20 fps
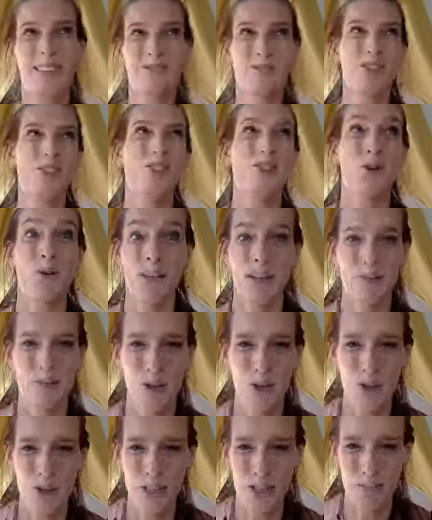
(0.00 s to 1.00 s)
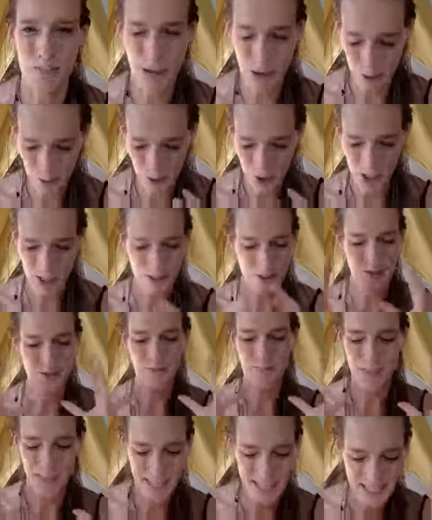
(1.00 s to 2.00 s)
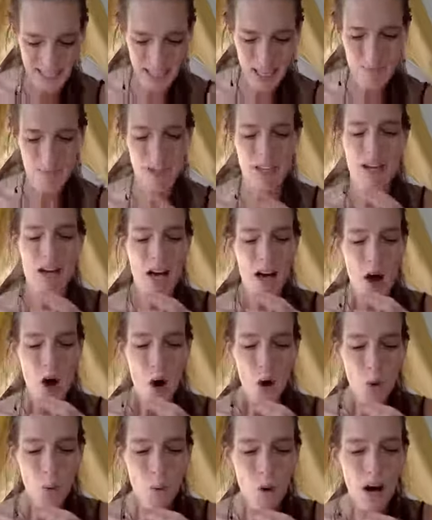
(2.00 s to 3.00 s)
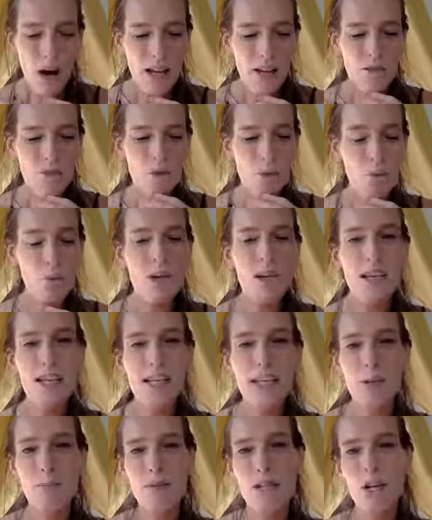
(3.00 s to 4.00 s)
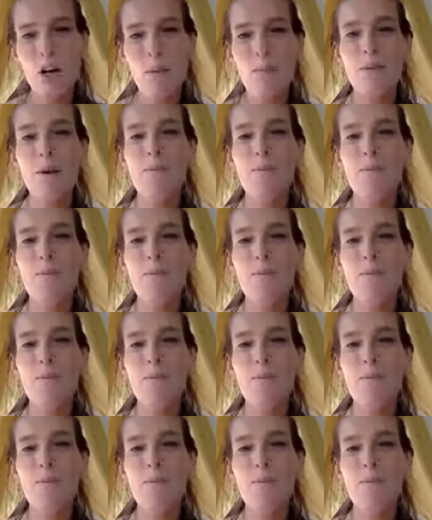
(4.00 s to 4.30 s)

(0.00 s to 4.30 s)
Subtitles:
sorry, I'm losing my words, that's my excitement. What if we can become